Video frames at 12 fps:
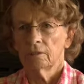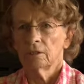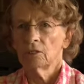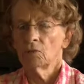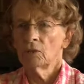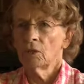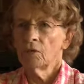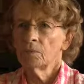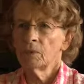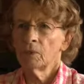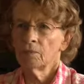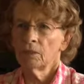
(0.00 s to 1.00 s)
So
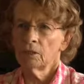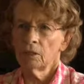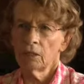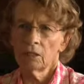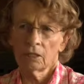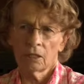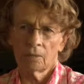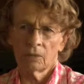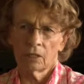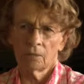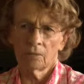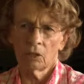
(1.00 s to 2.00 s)
everybody, but Linda
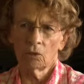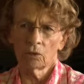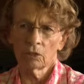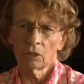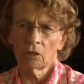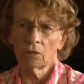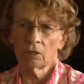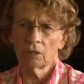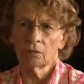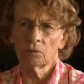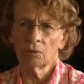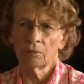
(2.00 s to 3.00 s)
someday, my oldest daughter
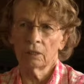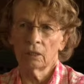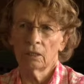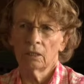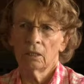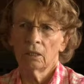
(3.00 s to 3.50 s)
Linda will be